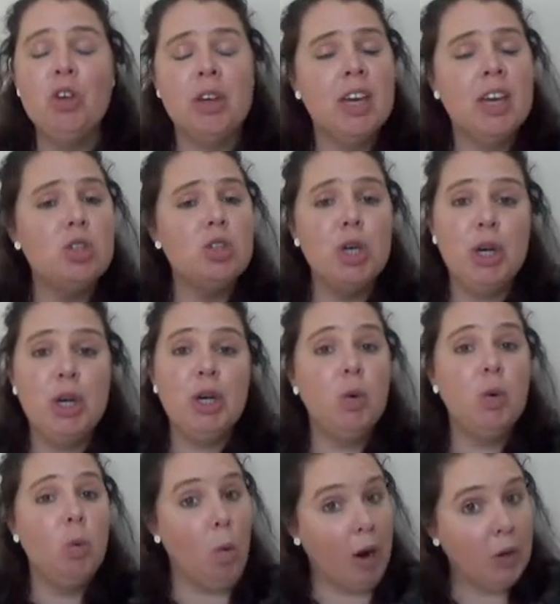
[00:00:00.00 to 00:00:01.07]
Okay, so
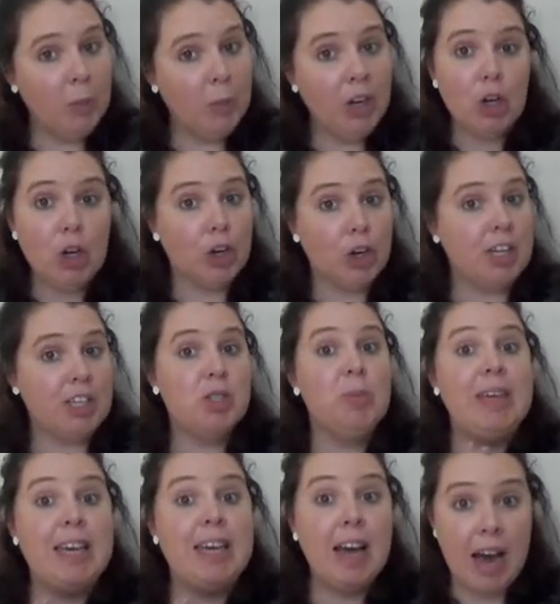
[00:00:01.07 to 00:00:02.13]
what we are going to
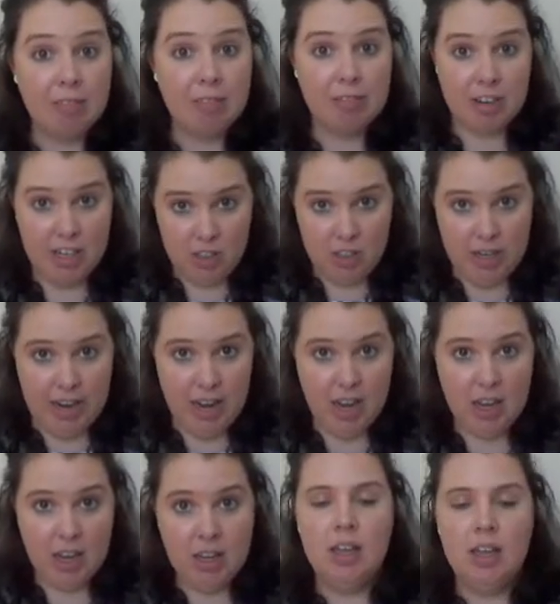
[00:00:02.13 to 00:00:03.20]
be covering
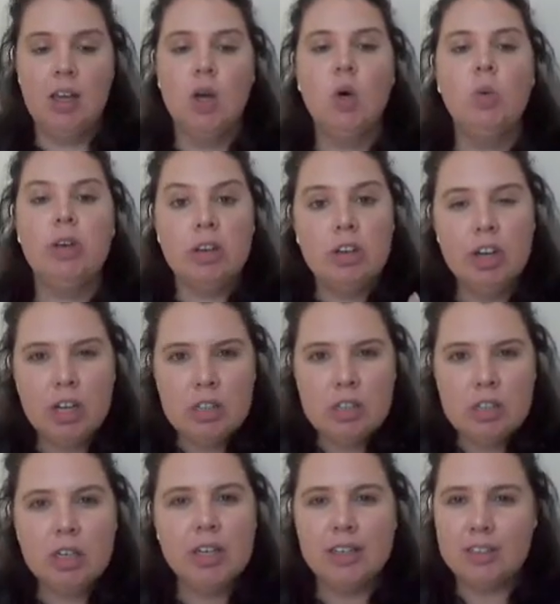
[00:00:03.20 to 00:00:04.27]
today, we are going
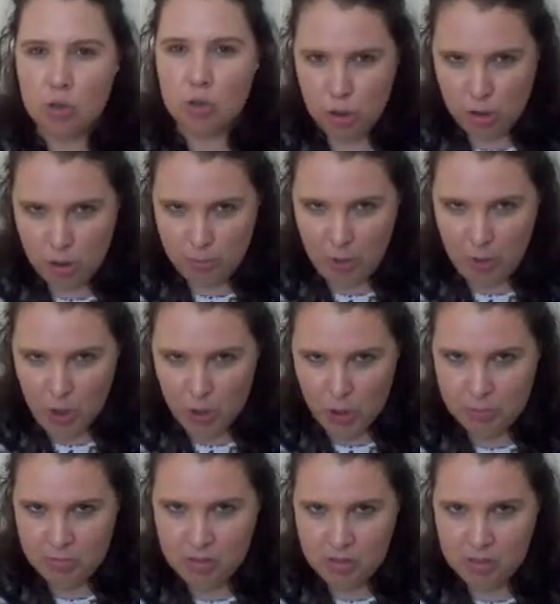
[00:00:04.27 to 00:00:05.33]
to look at two
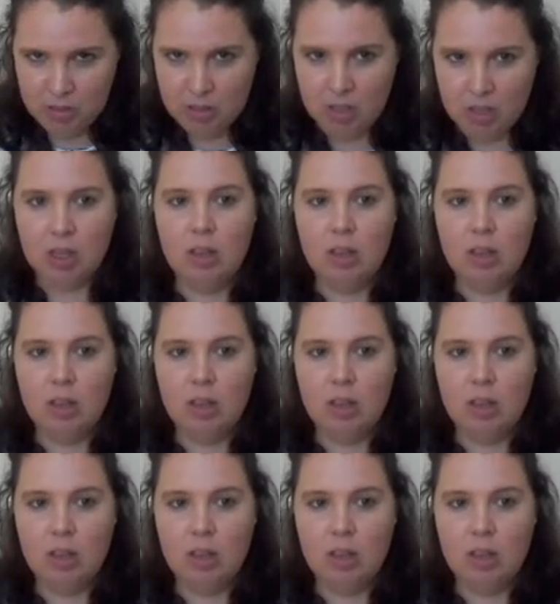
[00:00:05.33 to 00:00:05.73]
poems.